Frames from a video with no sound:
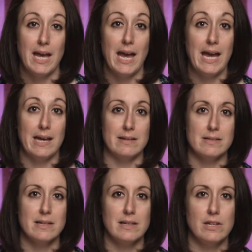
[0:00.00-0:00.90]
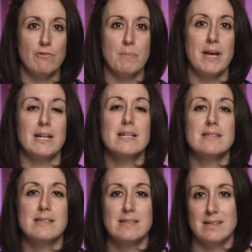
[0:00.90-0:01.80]
and you remain
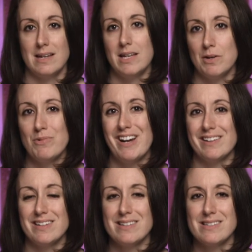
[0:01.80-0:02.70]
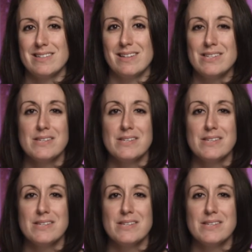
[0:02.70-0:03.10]
consistent in your practice.